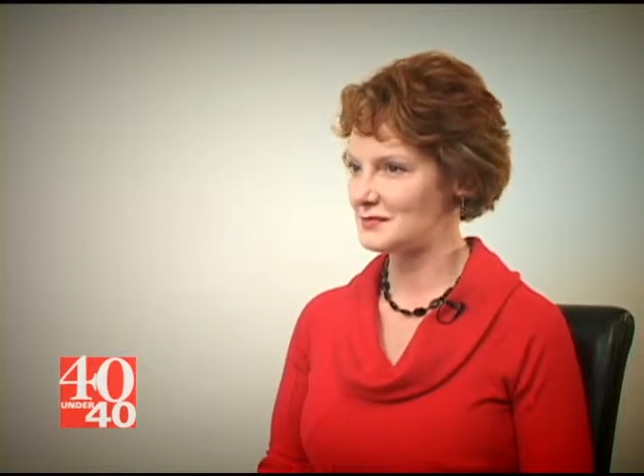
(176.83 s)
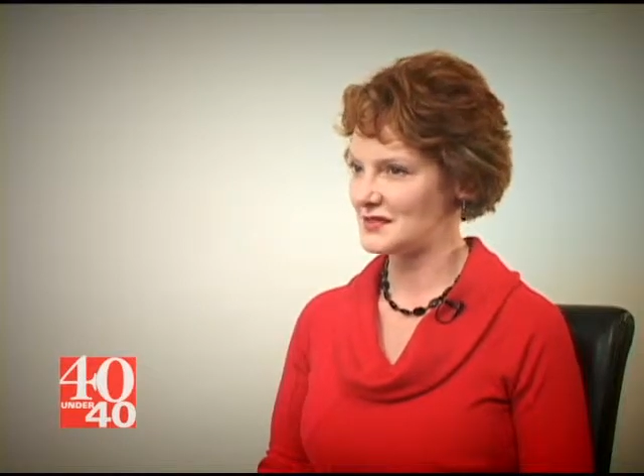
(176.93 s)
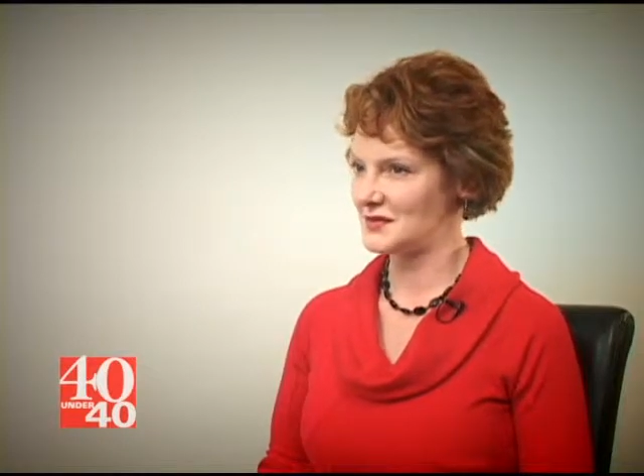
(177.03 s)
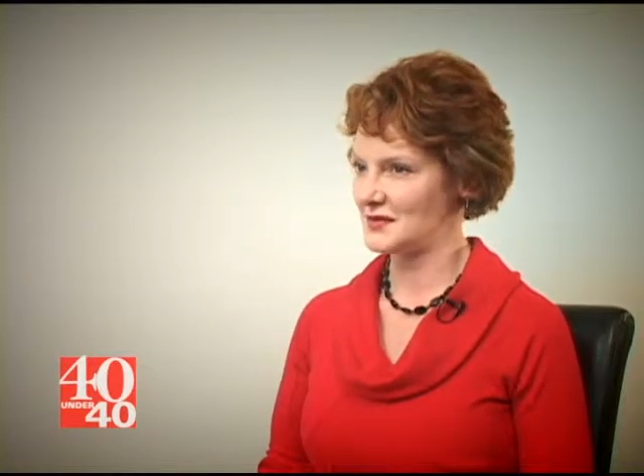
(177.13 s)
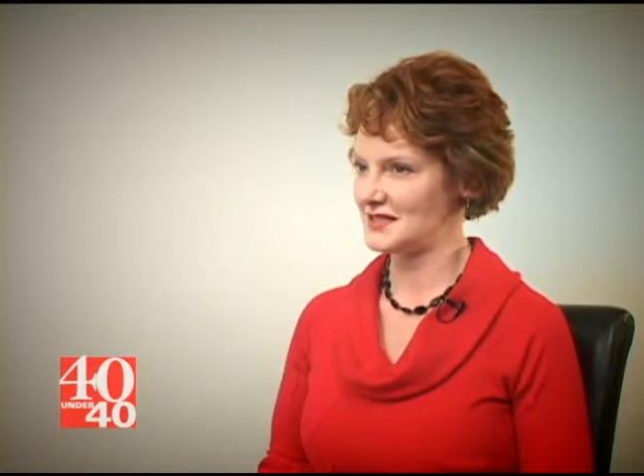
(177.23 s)

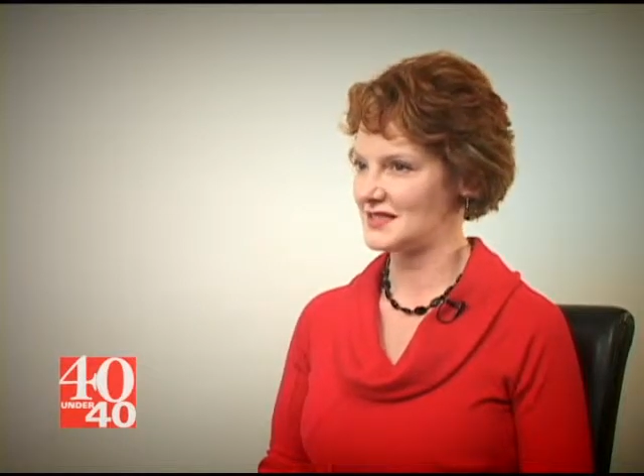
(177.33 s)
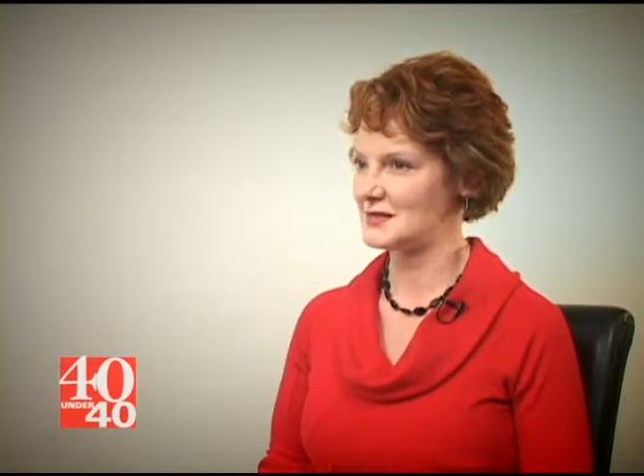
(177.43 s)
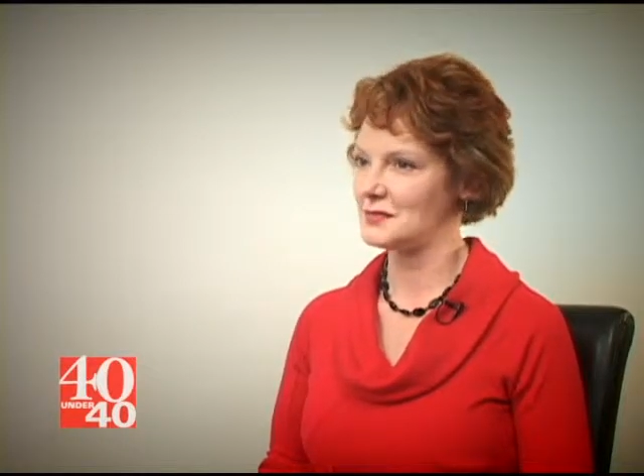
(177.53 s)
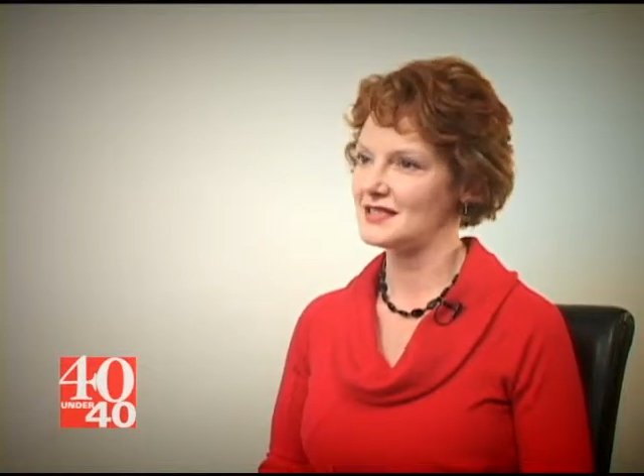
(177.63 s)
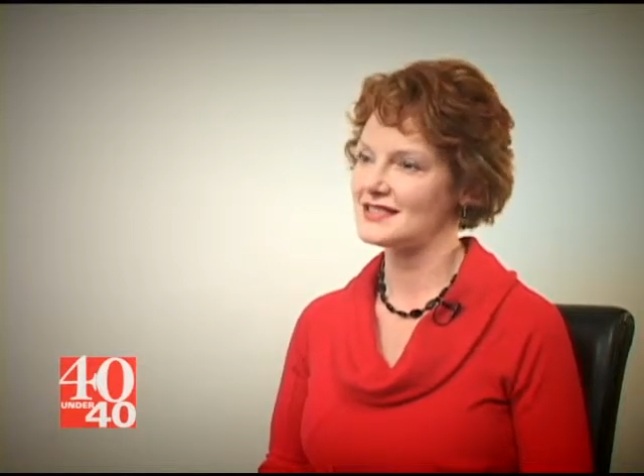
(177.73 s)
mystery and
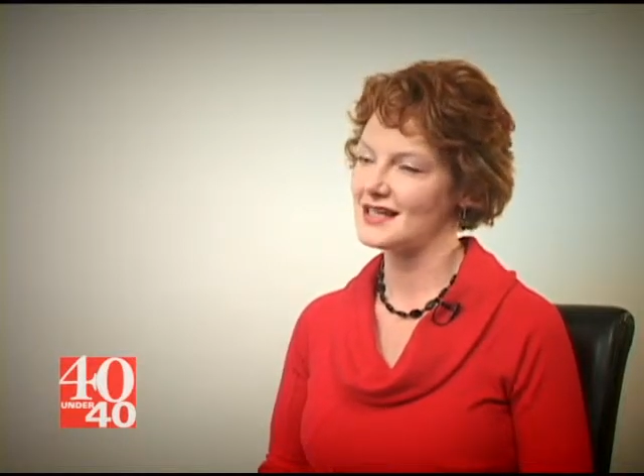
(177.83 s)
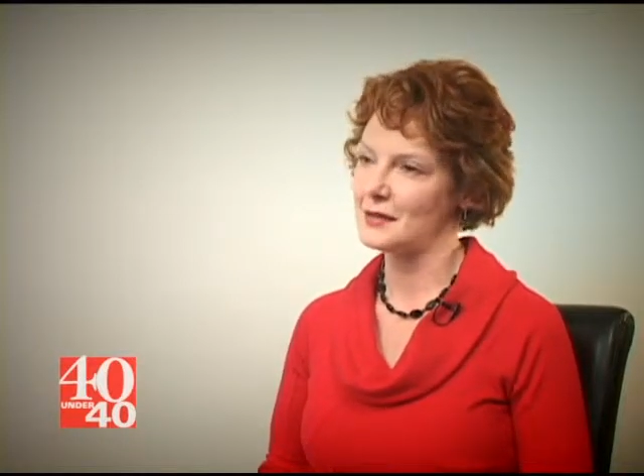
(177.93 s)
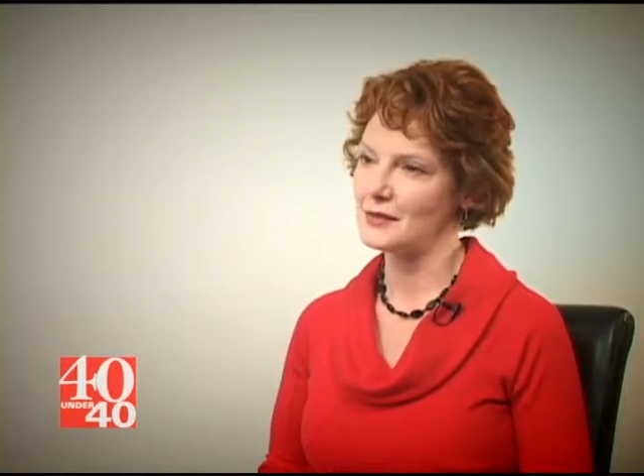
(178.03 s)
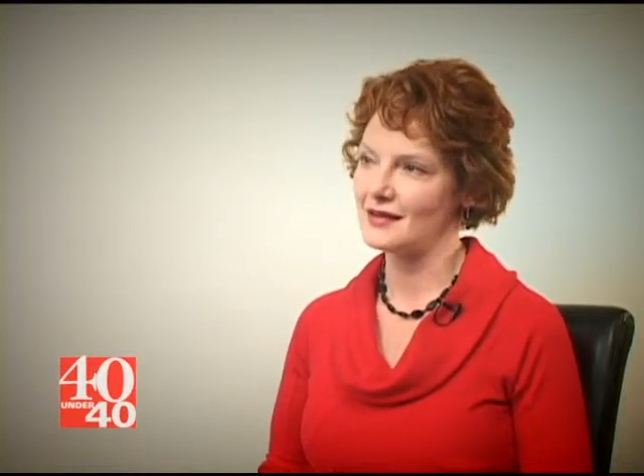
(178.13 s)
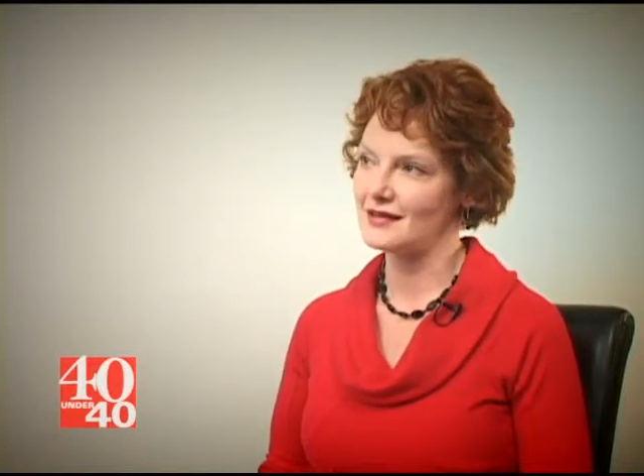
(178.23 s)
suspense
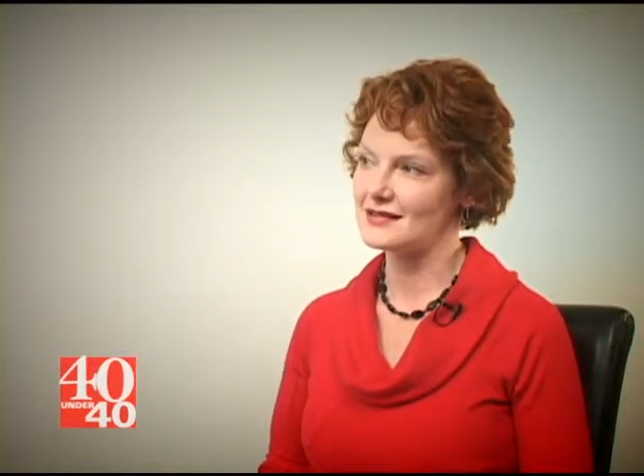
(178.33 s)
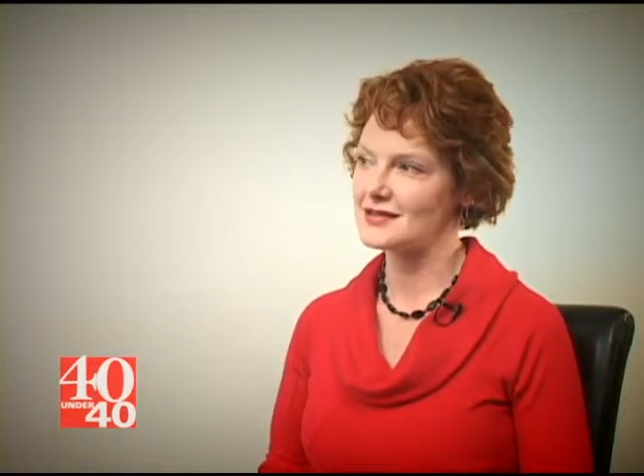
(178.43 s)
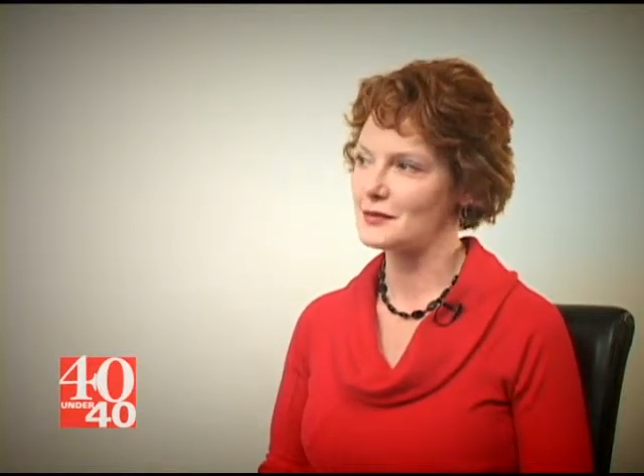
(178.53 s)
type of things.